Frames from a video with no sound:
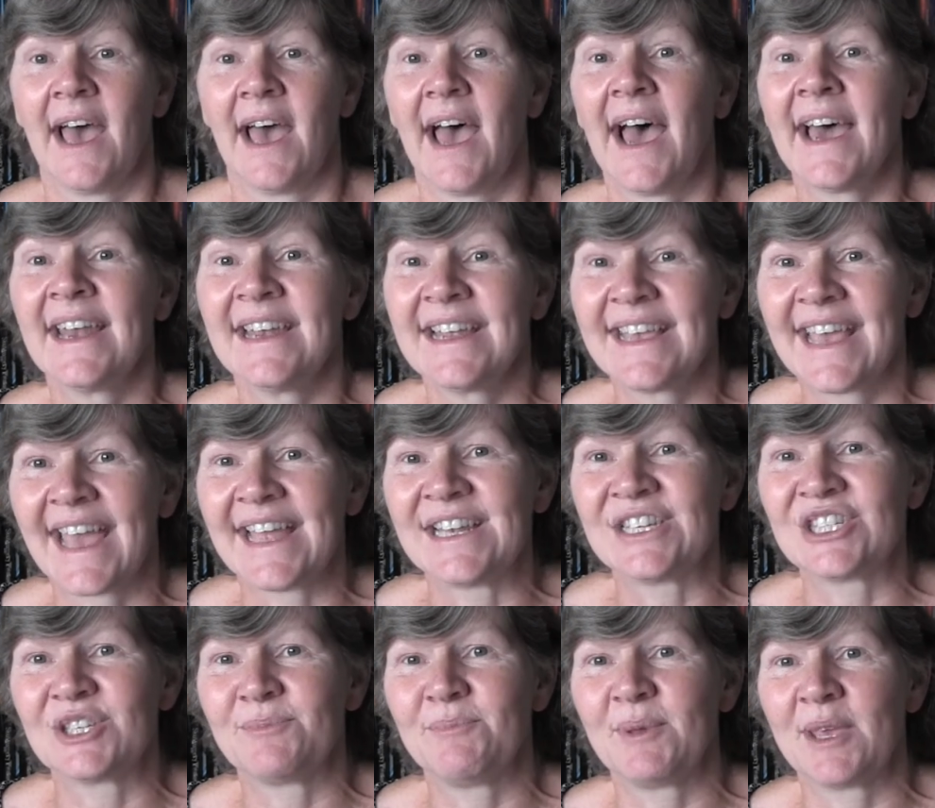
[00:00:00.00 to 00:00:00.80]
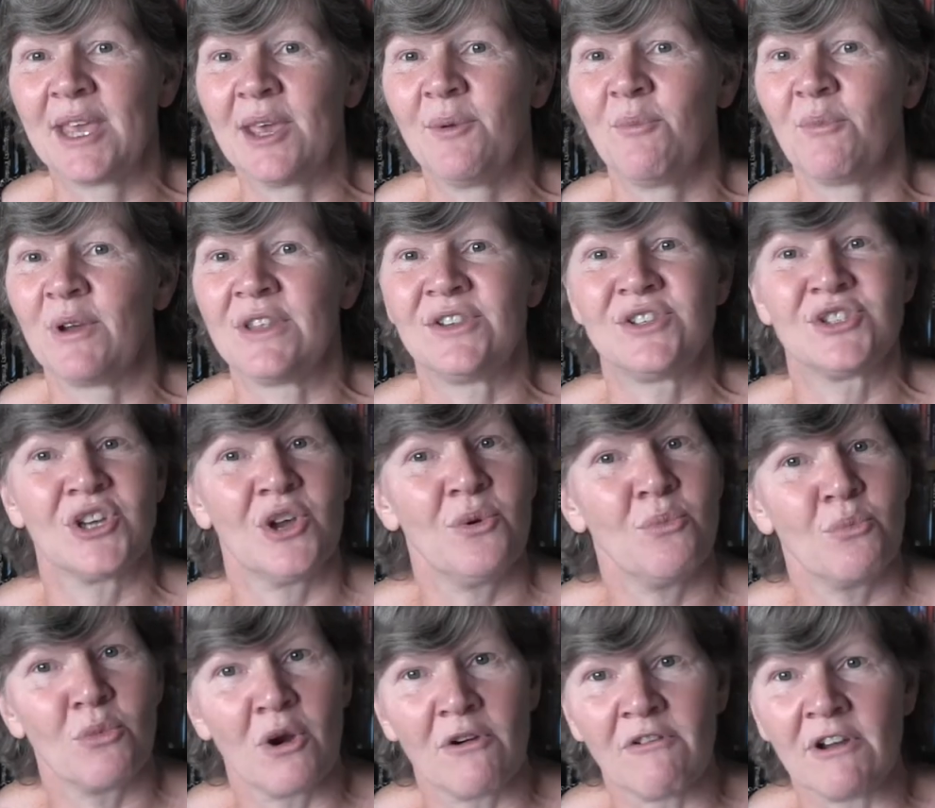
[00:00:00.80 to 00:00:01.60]
And again, to begin with,
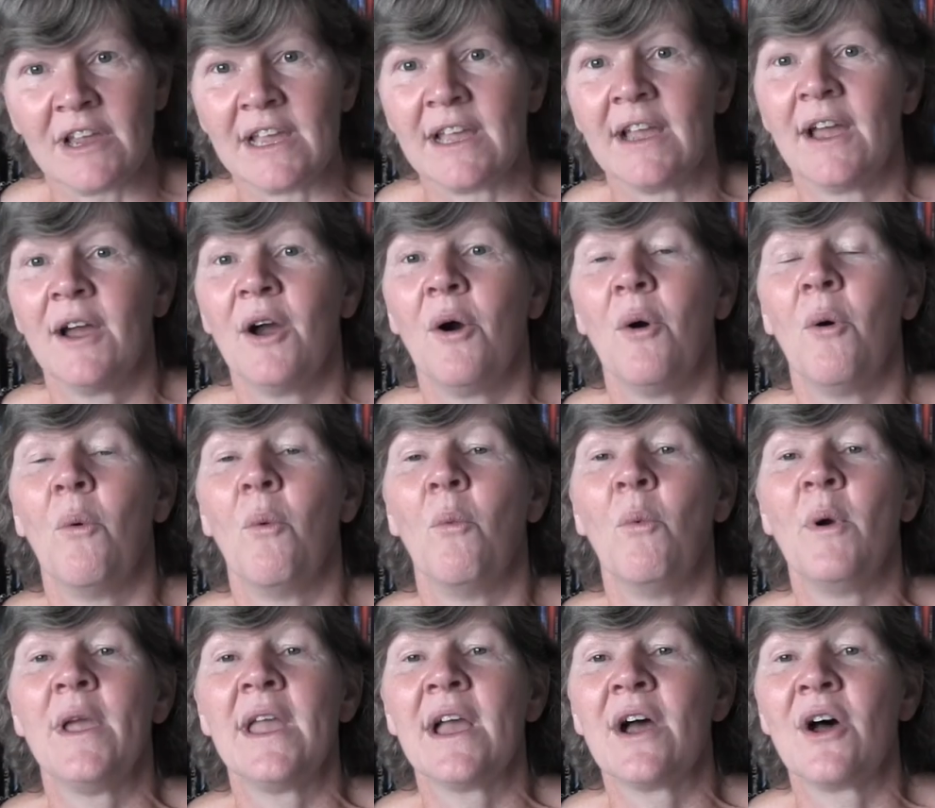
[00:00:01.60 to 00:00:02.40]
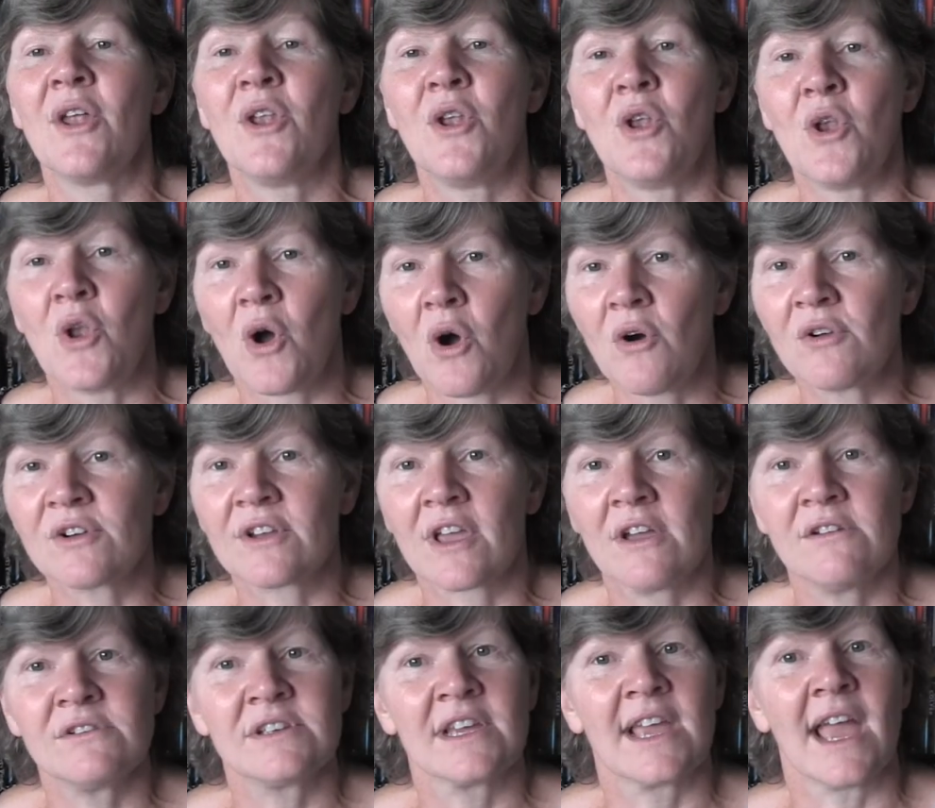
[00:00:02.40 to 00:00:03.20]
don't worry, we are not
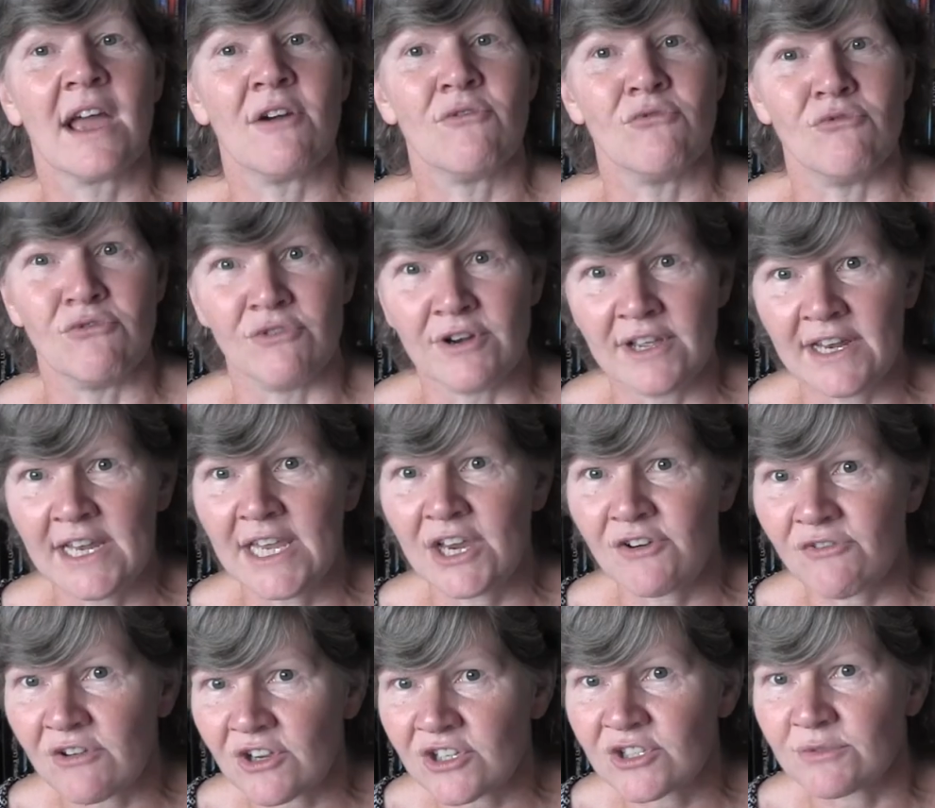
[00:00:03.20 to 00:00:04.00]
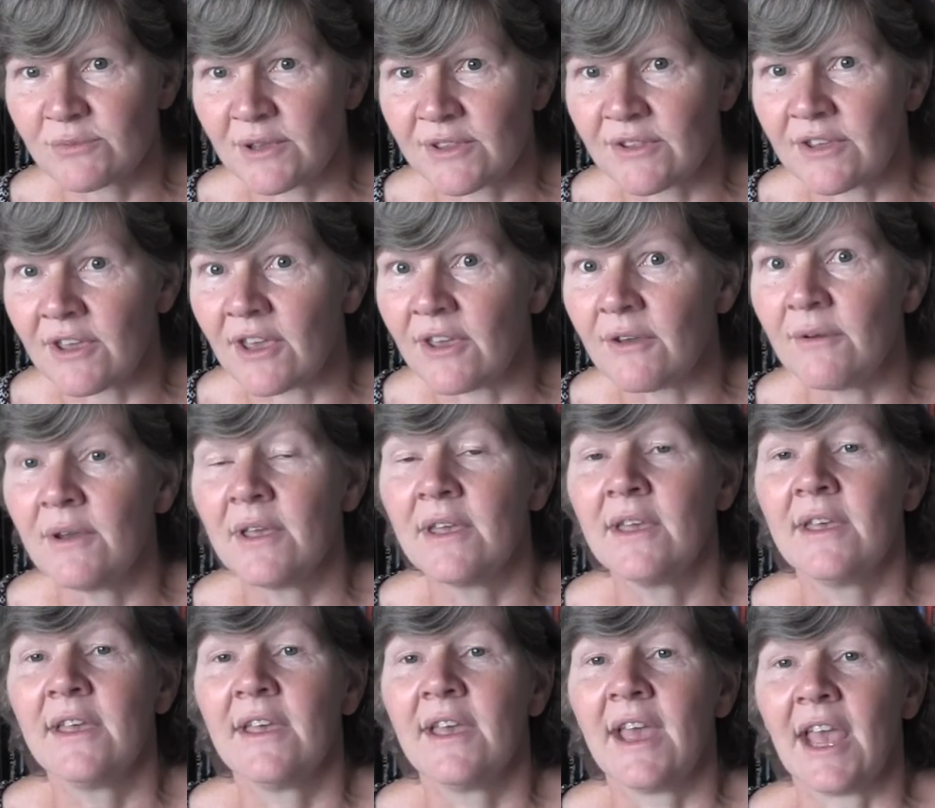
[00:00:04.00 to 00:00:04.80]
going to get really cross with you
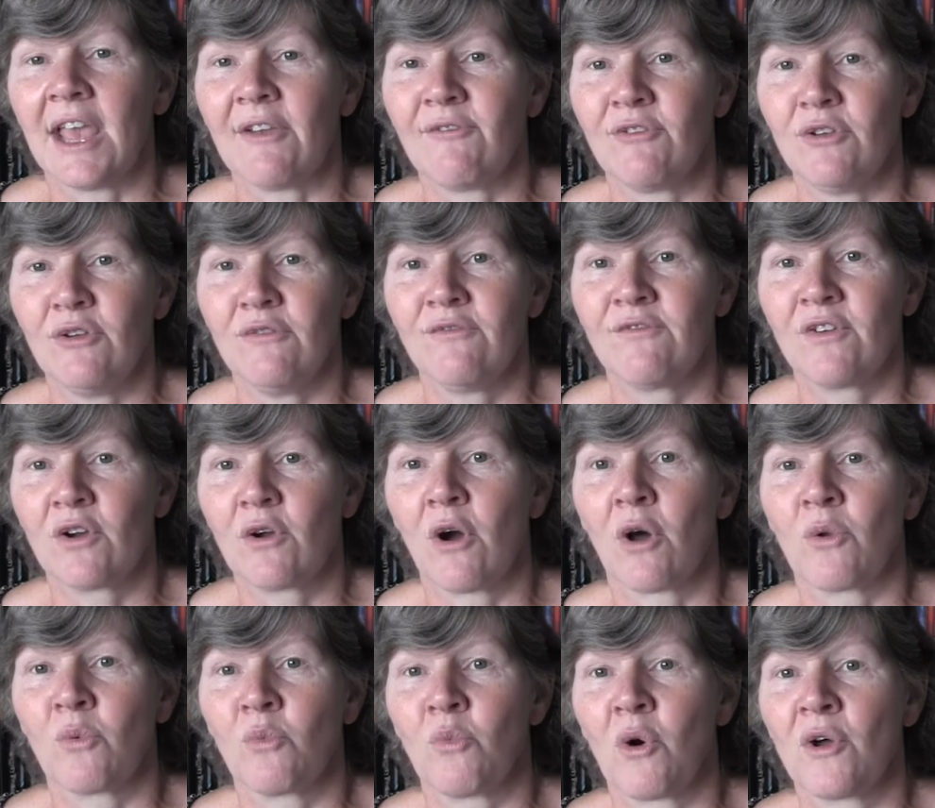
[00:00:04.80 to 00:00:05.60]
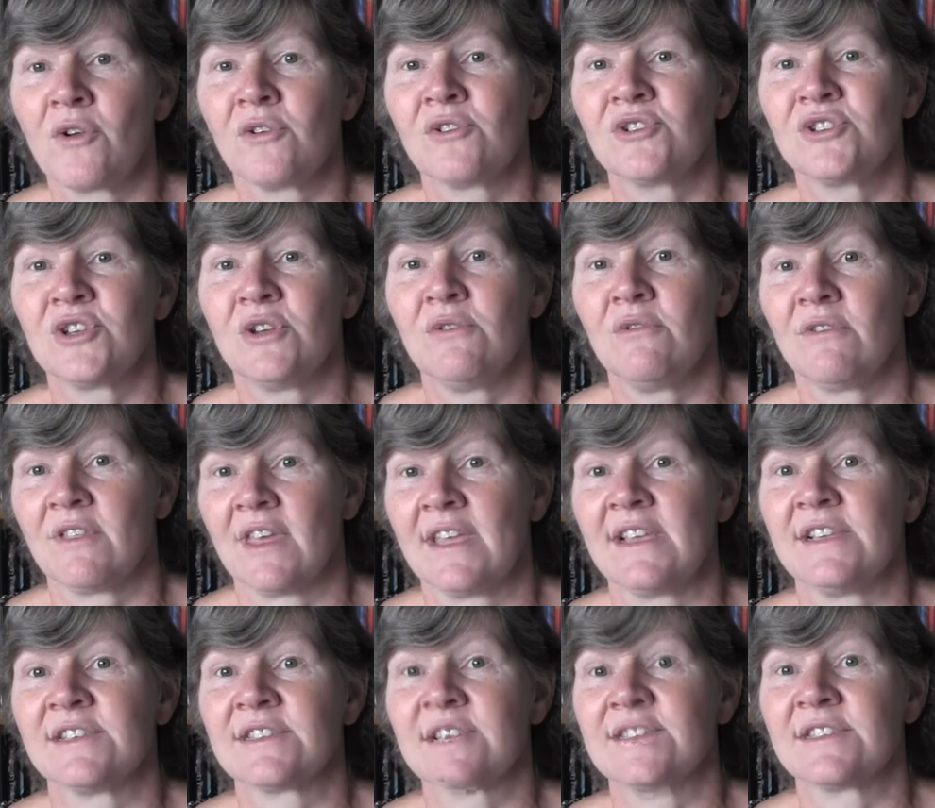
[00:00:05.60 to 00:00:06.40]
if you've forgotten one or two
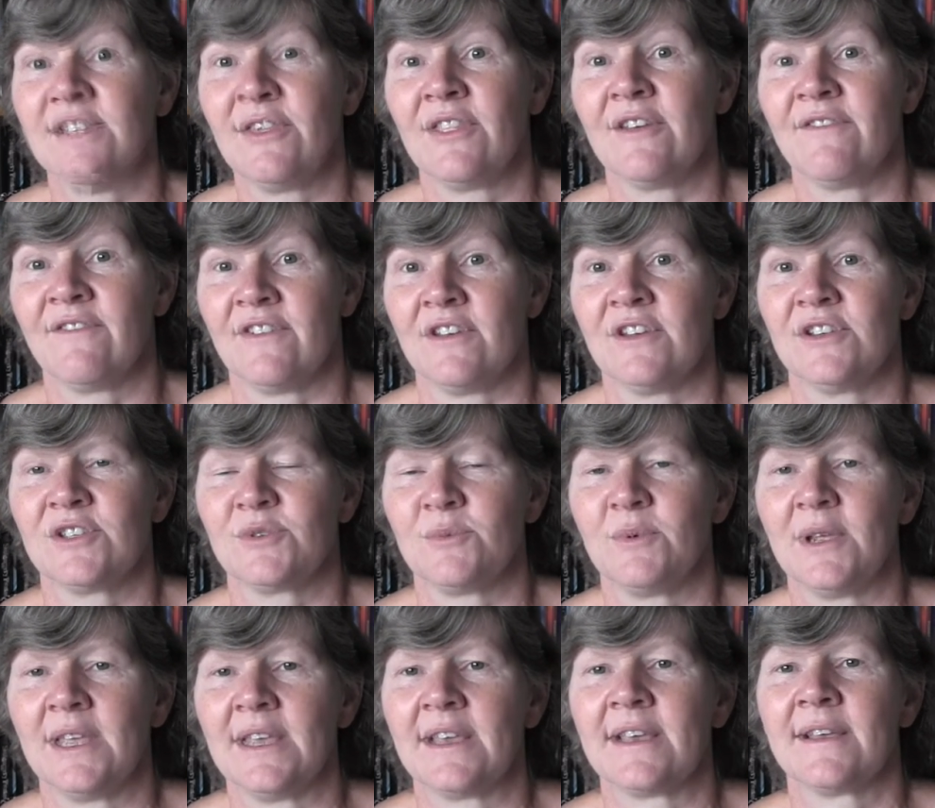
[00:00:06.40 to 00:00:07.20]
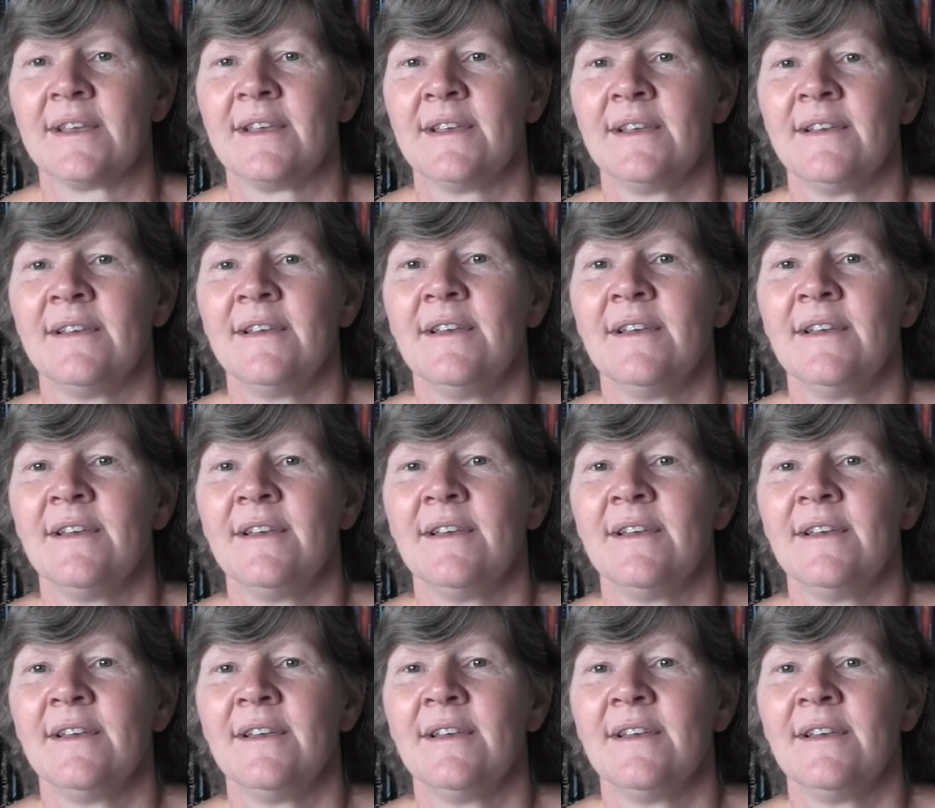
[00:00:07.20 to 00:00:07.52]
things in the first week.